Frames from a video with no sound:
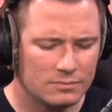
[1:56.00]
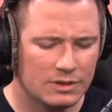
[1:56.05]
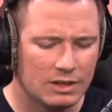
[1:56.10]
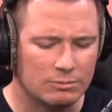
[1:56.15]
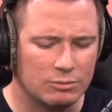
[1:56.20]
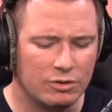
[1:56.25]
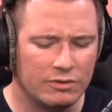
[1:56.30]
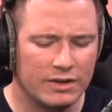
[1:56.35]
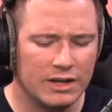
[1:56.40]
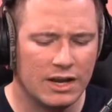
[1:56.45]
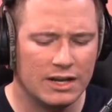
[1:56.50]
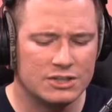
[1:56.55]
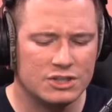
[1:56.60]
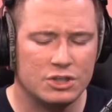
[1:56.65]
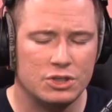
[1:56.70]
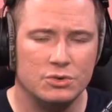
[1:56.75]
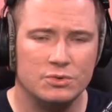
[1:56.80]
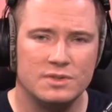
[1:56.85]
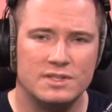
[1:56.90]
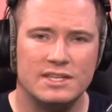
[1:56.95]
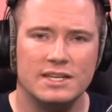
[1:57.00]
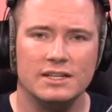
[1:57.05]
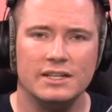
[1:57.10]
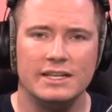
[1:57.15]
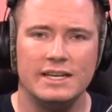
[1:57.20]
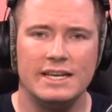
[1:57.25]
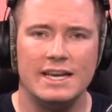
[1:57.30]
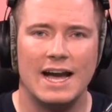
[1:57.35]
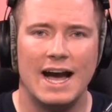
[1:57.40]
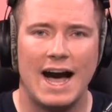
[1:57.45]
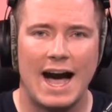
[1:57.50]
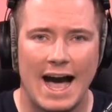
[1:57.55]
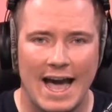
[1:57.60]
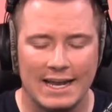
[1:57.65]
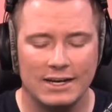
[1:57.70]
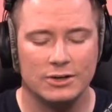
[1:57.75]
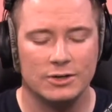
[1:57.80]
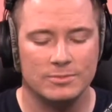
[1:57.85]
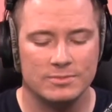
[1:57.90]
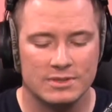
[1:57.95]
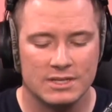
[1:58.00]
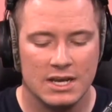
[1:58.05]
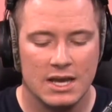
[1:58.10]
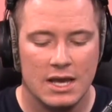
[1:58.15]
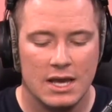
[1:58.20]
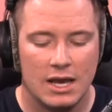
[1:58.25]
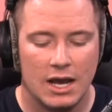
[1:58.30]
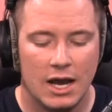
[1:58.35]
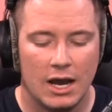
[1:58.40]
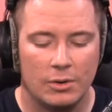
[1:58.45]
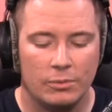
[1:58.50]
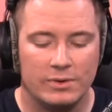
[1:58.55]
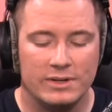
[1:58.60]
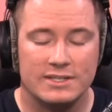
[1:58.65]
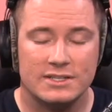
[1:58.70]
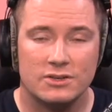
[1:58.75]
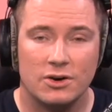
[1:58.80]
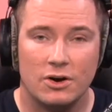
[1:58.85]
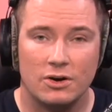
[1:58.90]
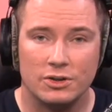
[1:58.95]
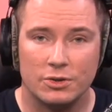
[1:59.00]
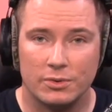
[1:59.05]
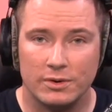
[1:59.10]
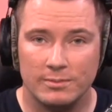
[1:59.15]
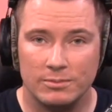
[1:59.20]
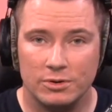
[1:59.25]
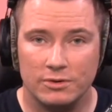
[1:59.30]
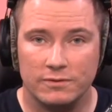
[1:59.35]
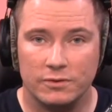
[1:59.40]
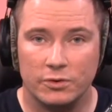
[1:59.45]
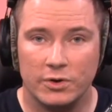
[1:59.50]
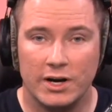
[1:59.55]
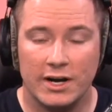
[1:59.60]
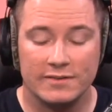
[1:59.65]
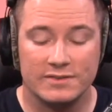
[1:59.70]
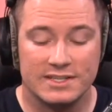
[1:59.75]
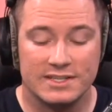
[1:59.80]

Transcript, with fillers: Moving on to utility items, we saw the removal of